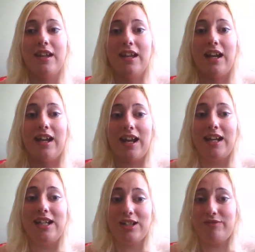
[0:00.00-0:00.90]
at
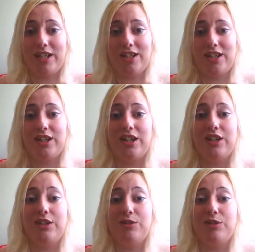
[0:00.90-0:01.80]
any convention,
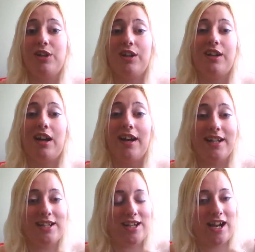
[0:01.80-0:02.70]
you do not
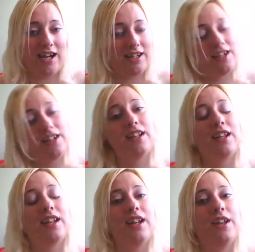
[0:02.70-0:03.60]
hijack
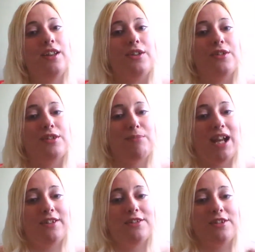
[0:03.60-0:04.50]
those
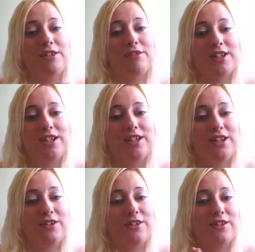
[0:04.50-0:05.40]
panels,
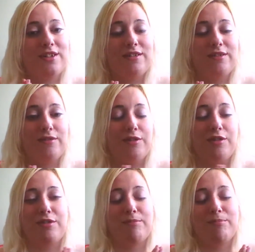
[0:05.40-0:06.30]
questions, or
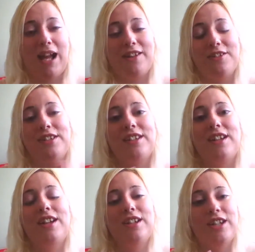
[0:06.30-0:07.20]
those panels,
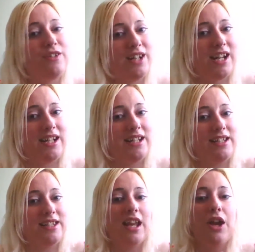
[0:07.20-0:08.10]

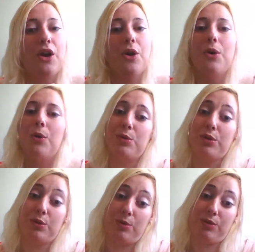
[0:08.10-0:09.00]
Q&As, or
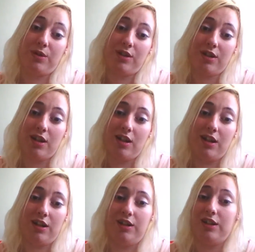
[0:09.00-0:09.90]
talks.
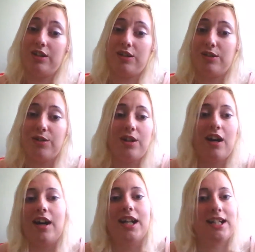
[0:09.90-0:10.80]
You just do
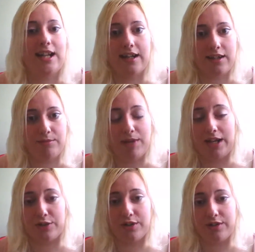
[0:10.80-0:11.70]
not hijack them
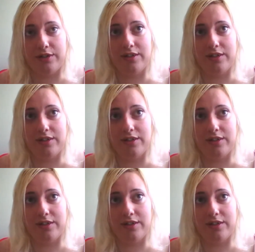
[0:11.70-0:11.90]
at all.